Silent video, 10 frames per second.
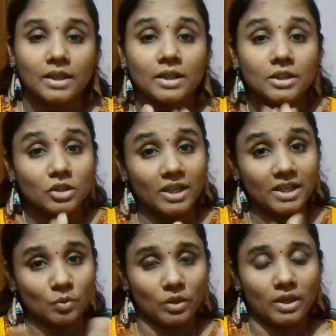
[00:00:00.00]

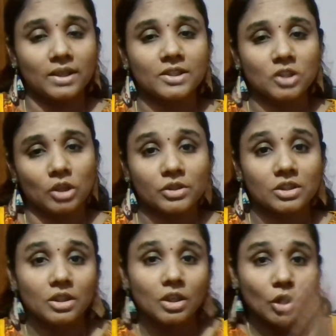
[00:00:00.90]
Today's word is going to
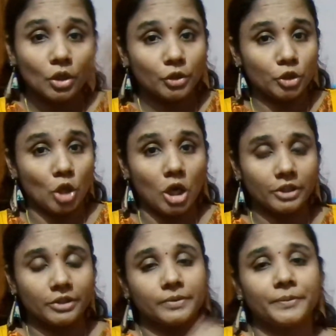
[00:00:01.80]
be
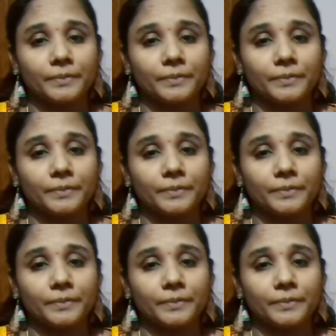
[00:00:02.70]
dawn.